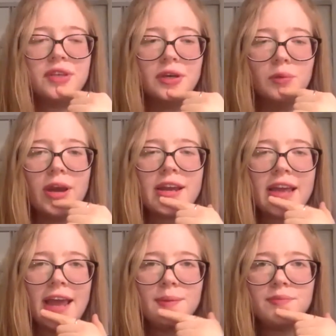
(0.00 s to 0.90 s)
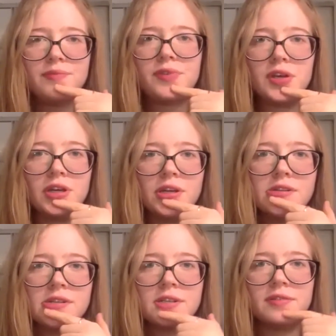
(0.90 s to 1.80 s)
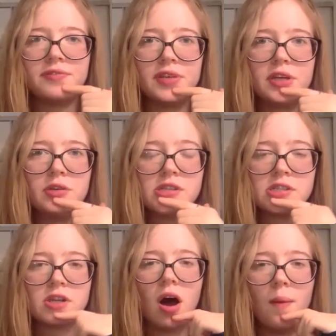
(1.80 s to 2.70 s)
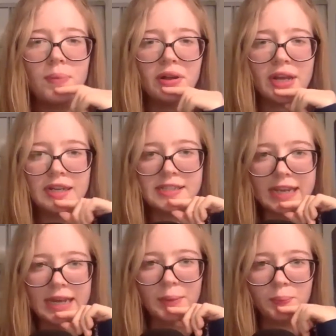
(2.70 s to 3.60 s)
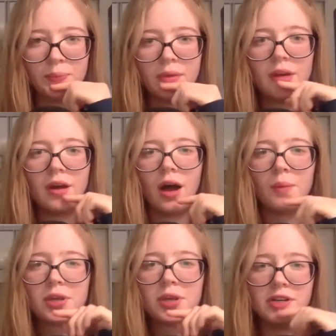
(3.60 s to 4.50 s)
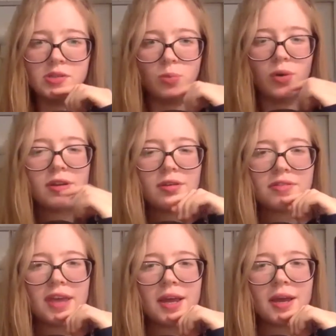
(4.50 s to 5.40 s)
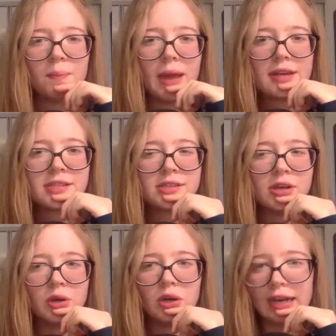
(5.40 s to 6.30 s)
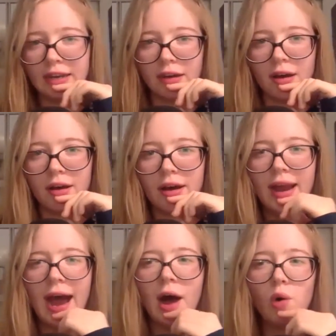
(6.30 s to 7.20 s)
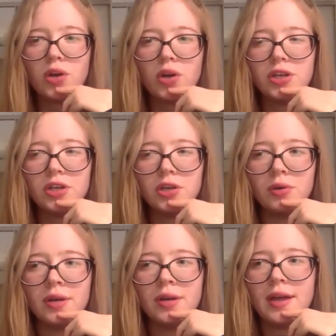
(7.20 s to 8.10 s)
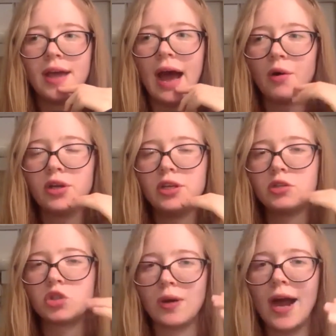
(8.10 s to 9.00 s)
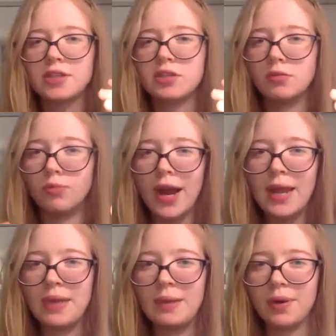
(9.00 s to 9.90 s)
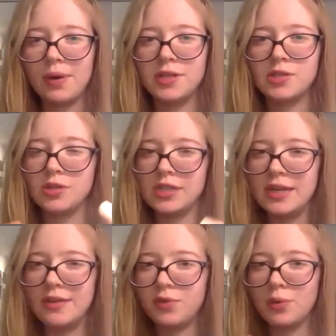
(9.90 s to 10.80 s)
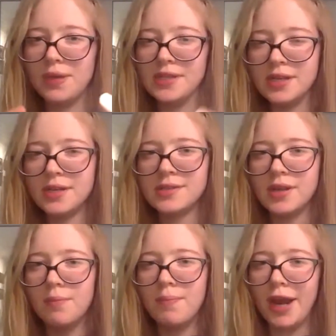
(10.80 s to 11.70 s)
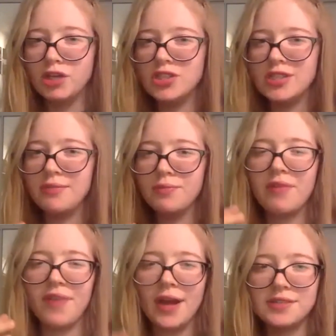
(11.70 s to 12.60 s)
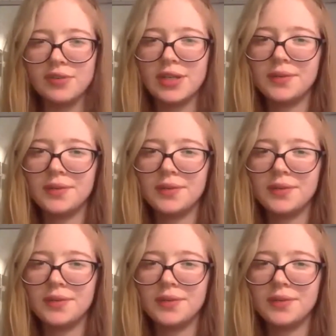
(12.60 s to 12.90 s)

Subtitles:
When it came for you to start building a team, I'm curious, what do you think makes a good leader, and how can you attract the right people into your team for your business and manage a team effectively?